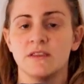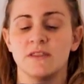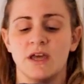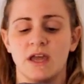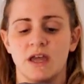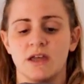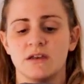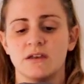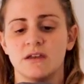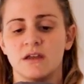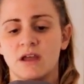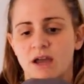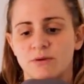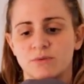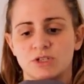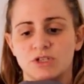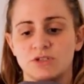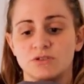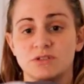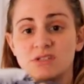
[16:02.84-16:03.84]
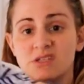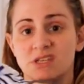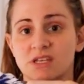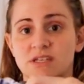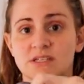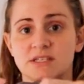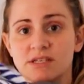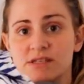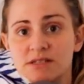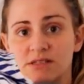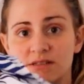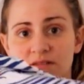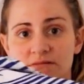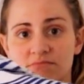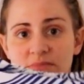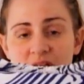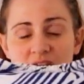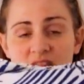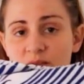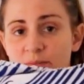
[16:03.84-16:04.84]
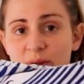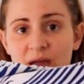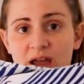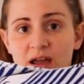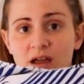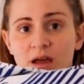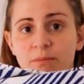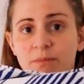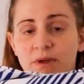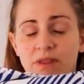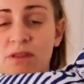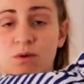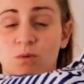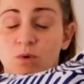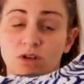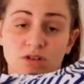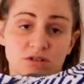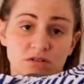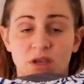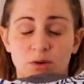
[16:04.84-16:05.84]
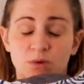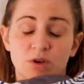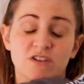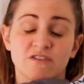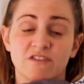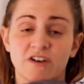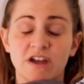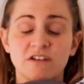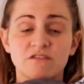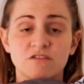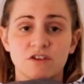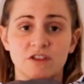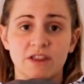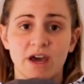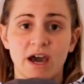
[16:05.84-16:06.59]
then I would use these as like the backup, and they worked fine for